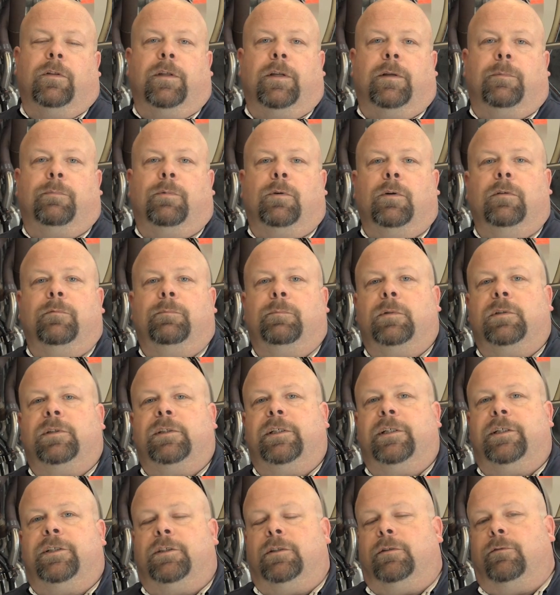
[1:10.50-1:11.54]
the approved
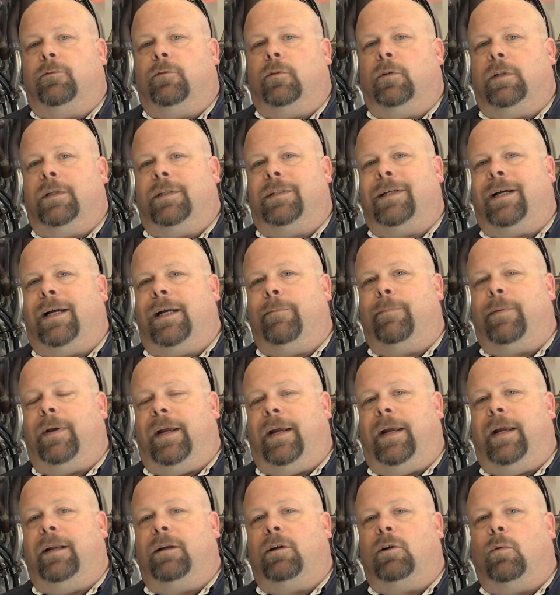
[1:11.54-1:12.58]
procedure for the type
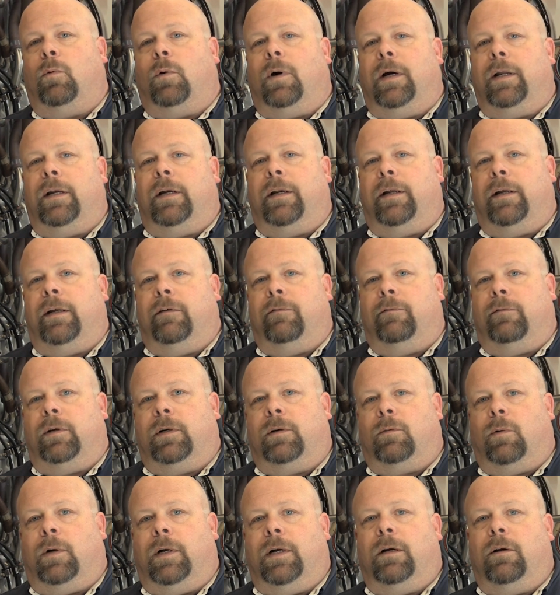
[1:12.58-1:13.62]
and quantity of
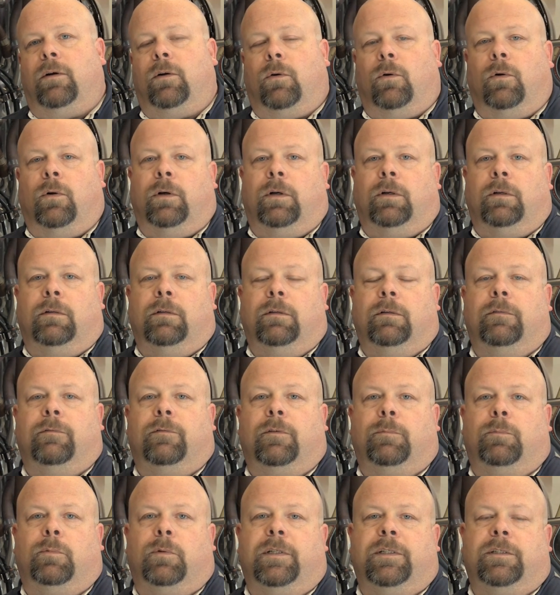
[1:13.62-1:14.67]
required oil
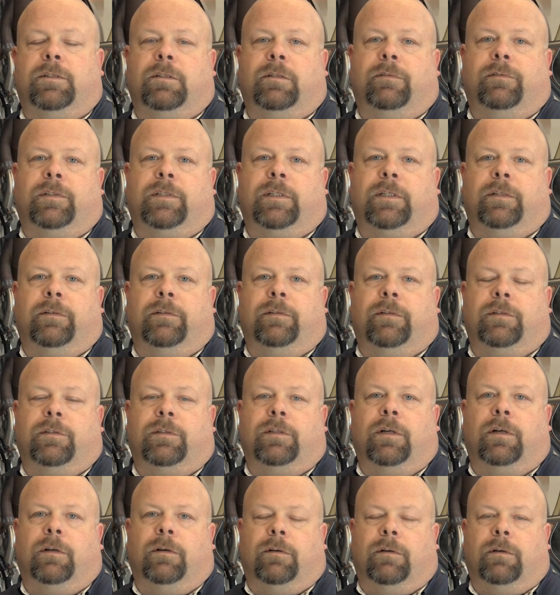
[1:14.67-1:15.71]
for pre-servicing of the
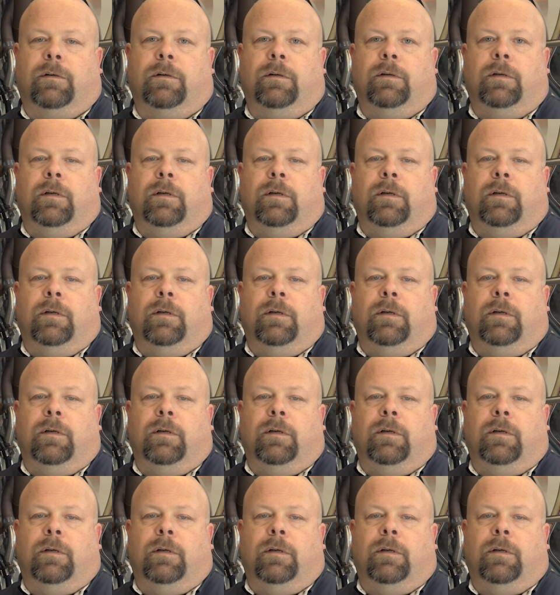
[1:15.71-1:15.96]
starter.